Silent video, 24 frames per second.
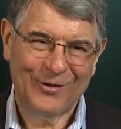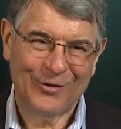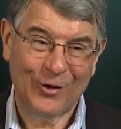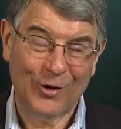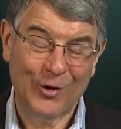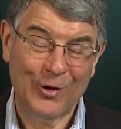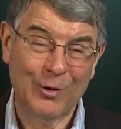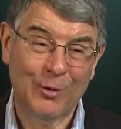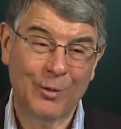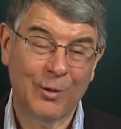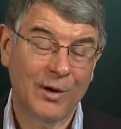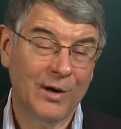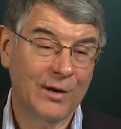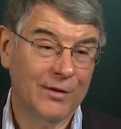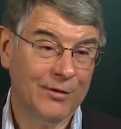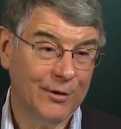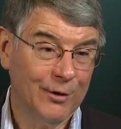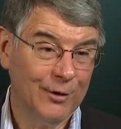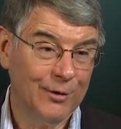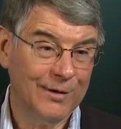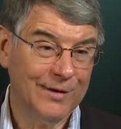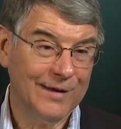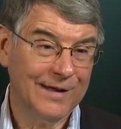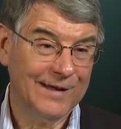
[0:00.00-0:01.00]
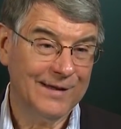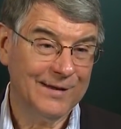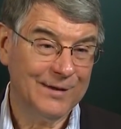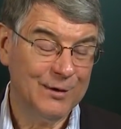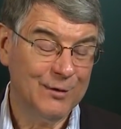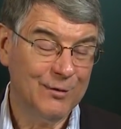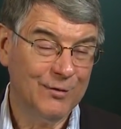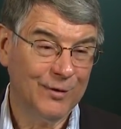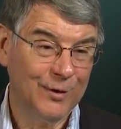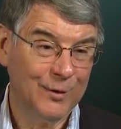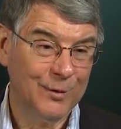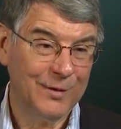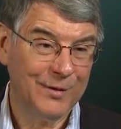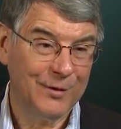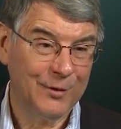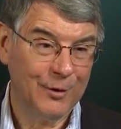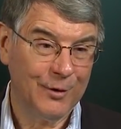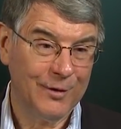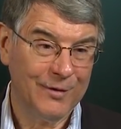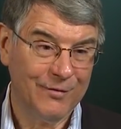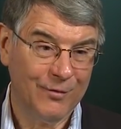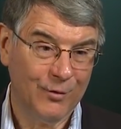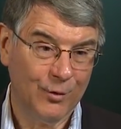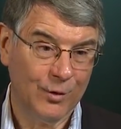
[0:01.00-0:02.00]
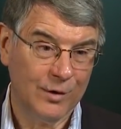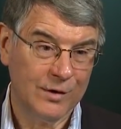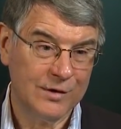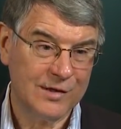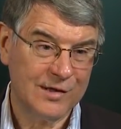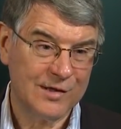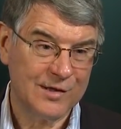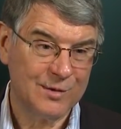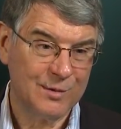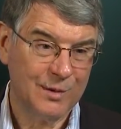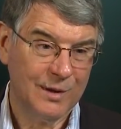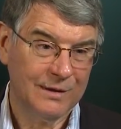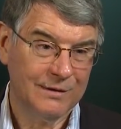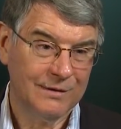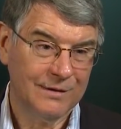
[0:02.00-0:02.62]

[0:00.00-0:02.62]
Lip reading: So you were in you flew in 34s as well?